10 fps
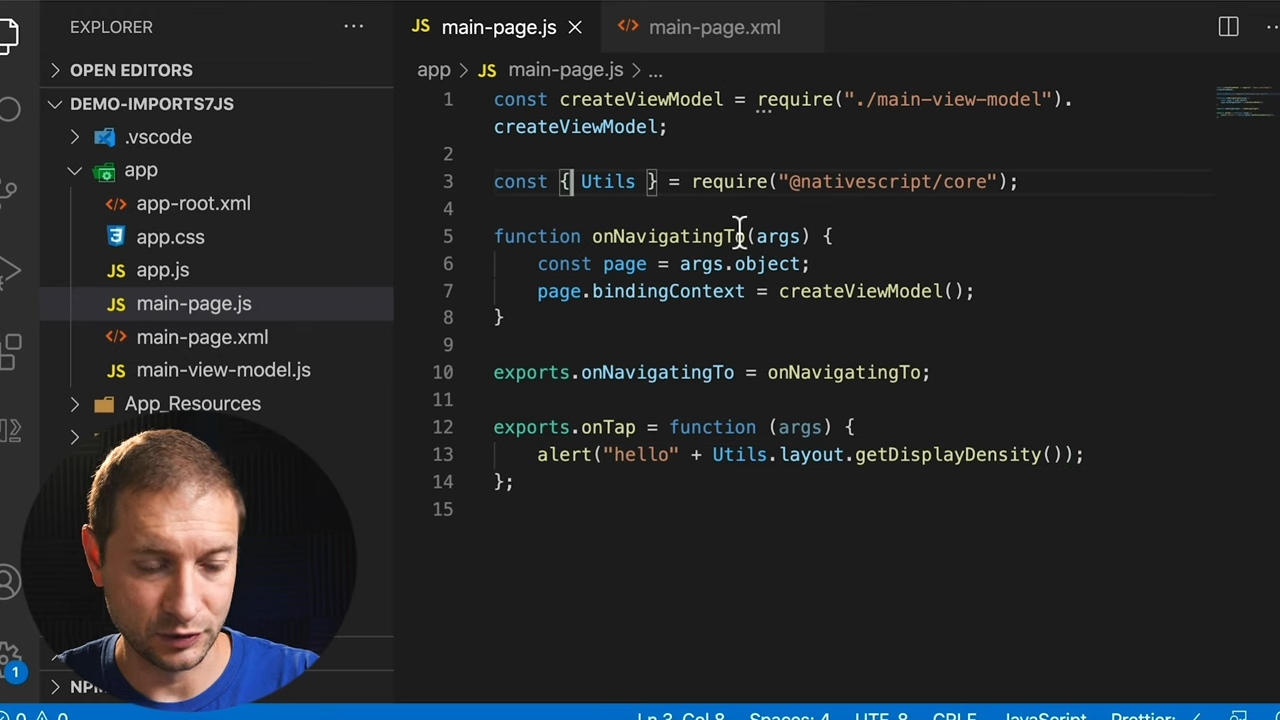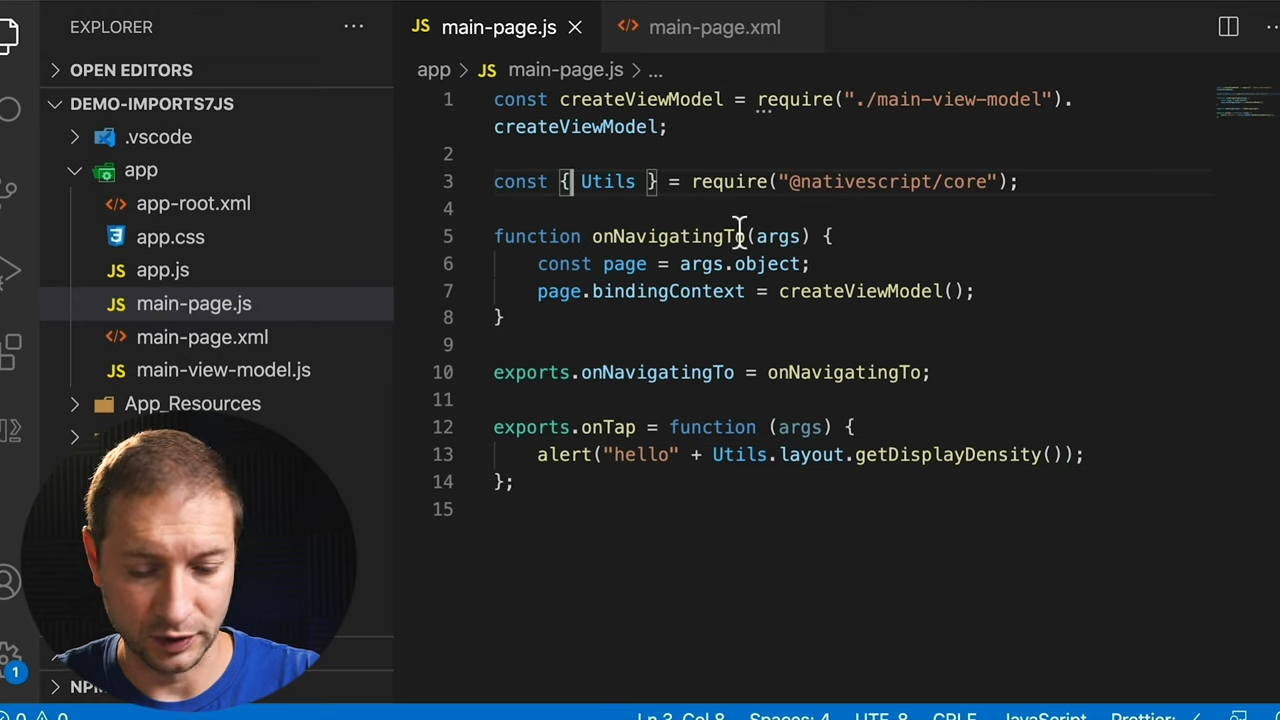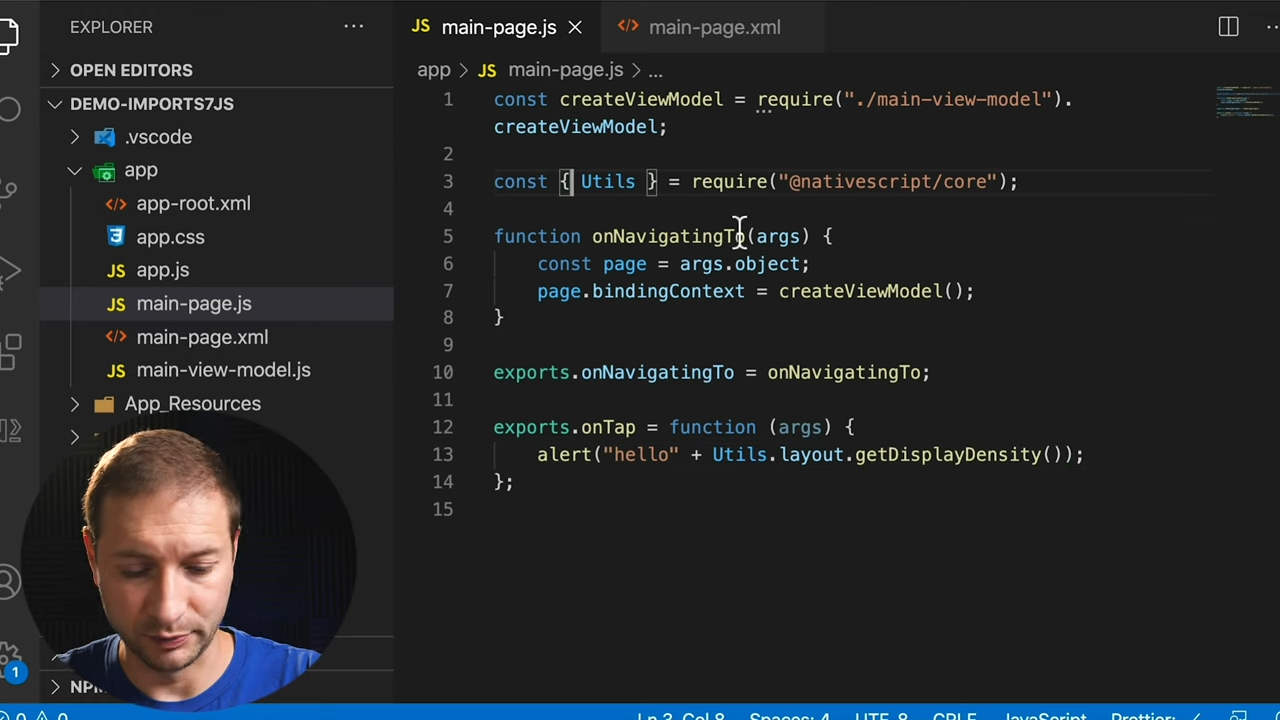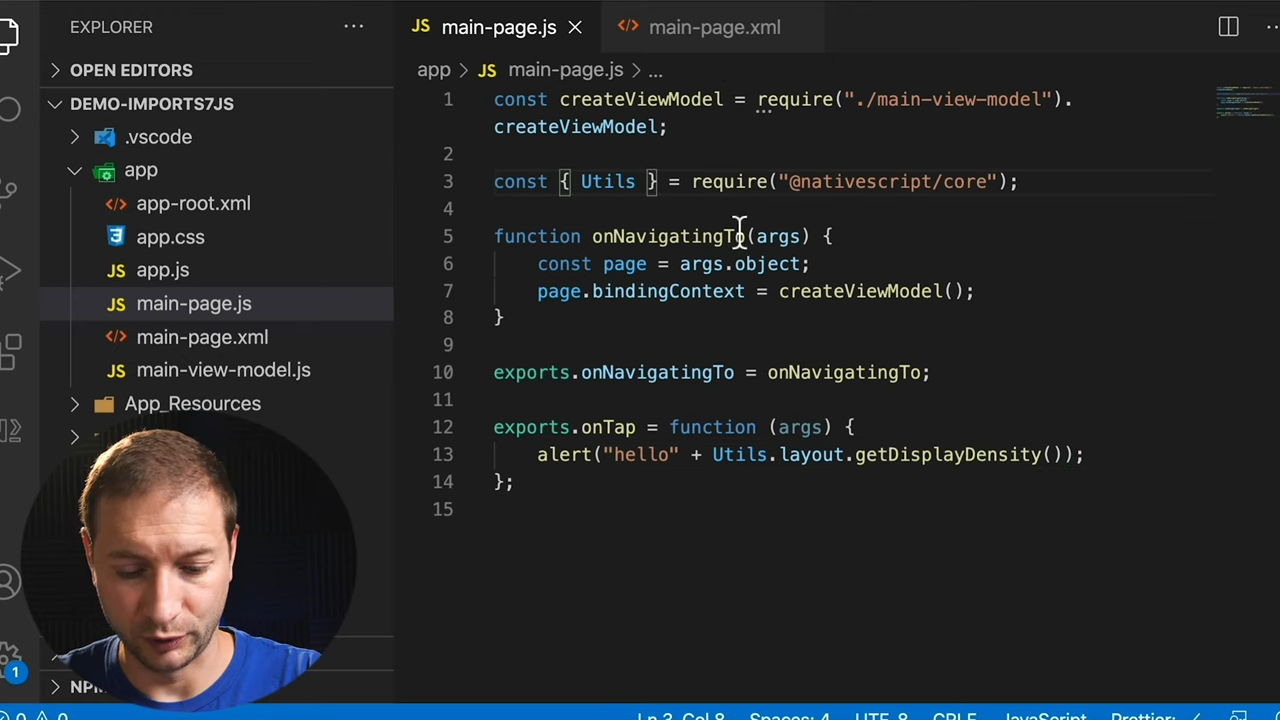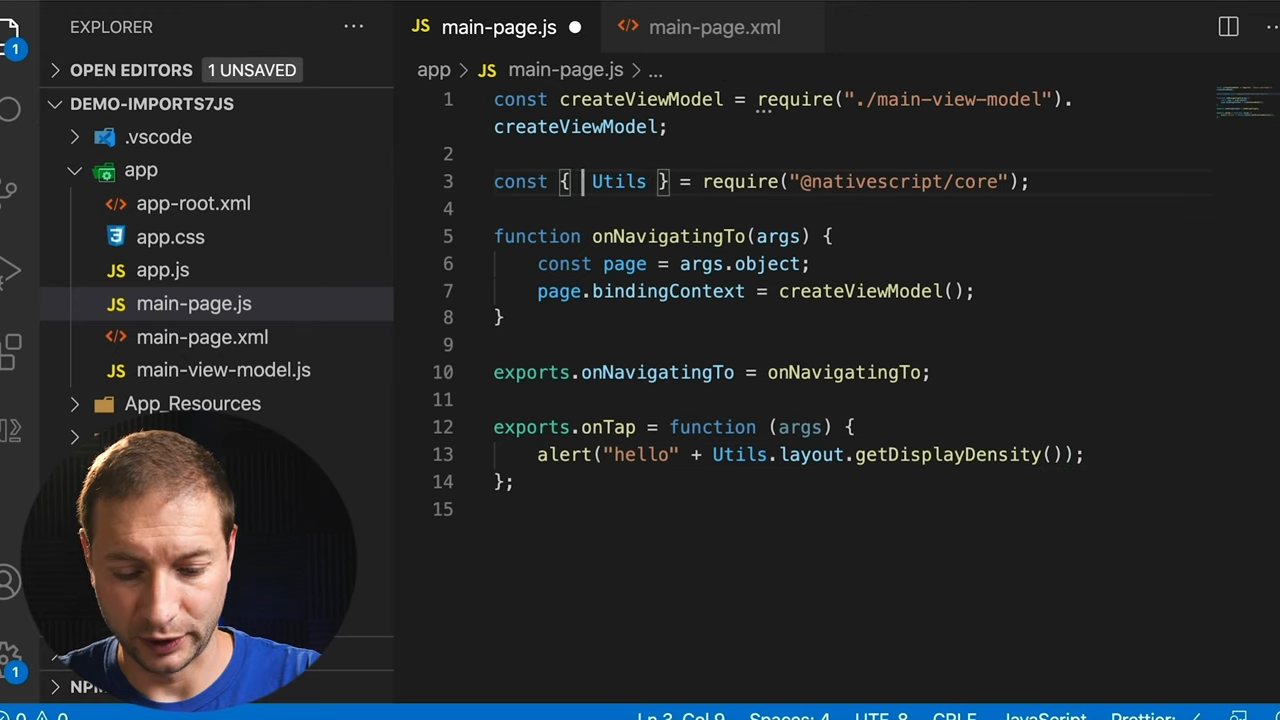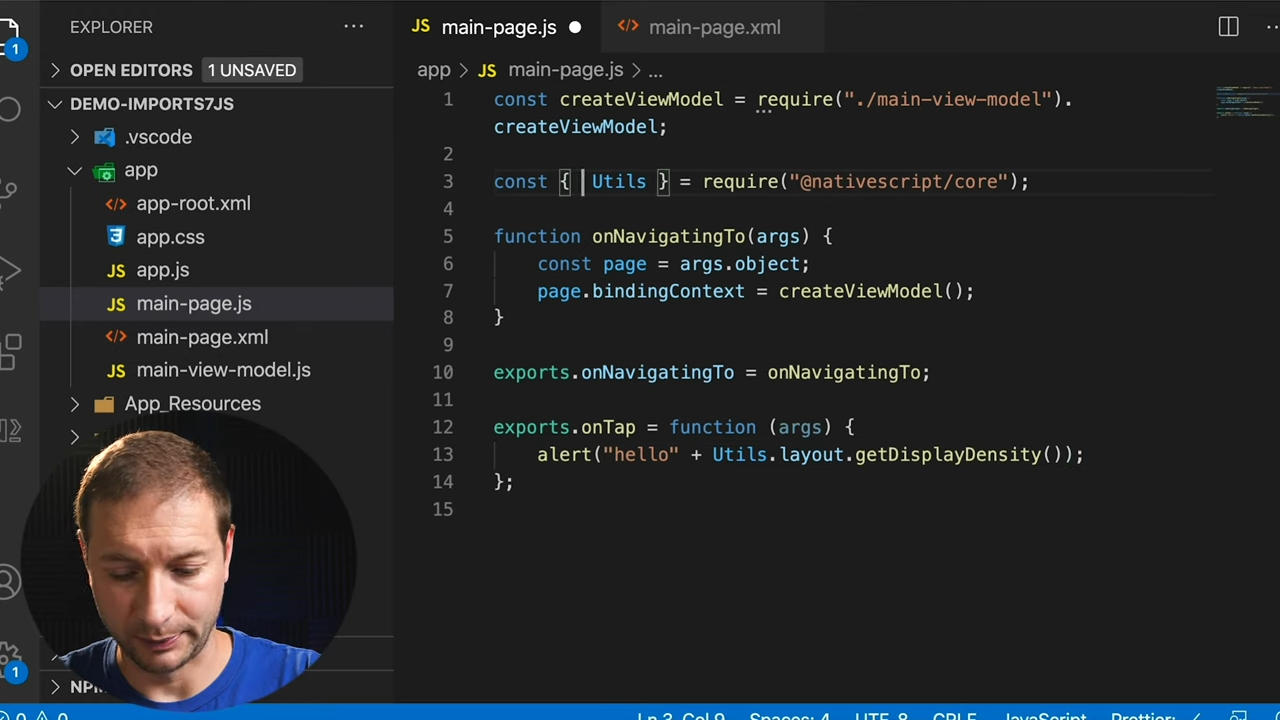to import